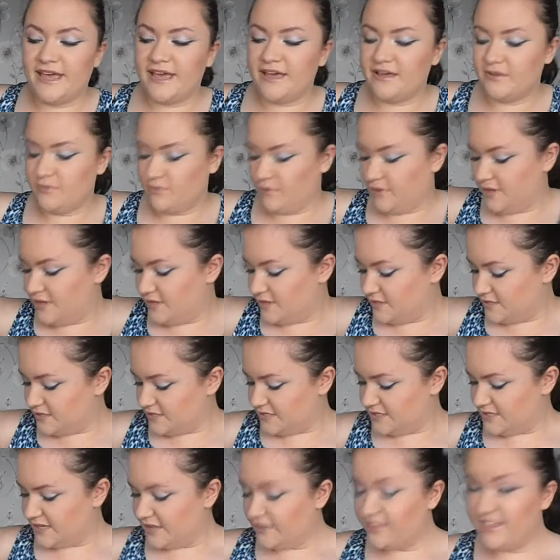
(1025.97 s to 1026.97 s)
It
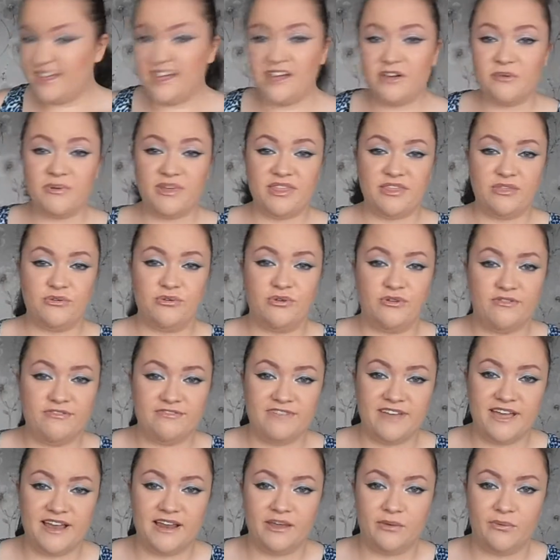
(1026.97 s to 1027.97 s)
was, I think I went through it
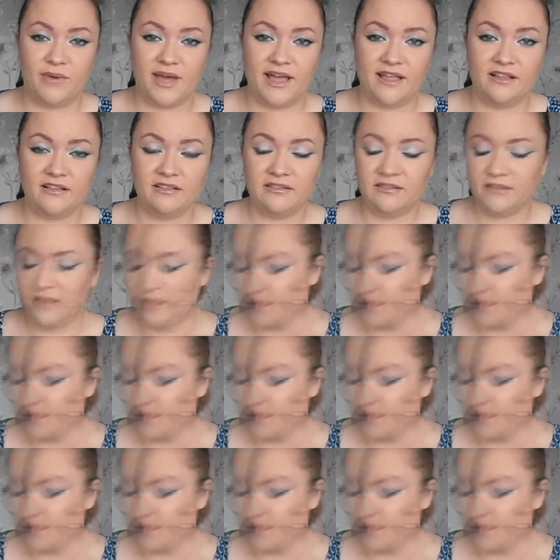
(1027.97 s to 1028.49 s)
fairly well.